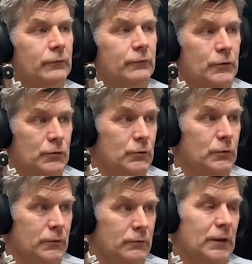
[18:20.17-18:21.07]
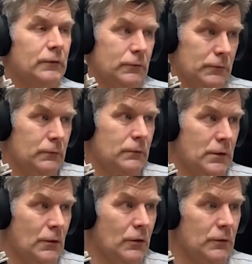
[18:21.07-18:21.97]
for you as a vet to
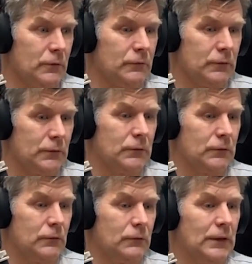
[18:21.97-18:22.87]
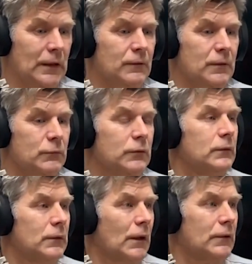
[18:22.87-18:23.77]
the owner to get them to
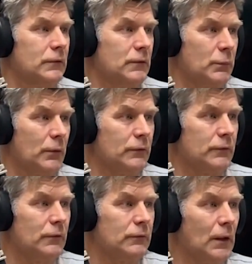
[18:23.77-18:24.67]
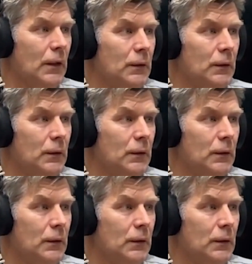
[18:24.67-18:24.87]
engage in the process.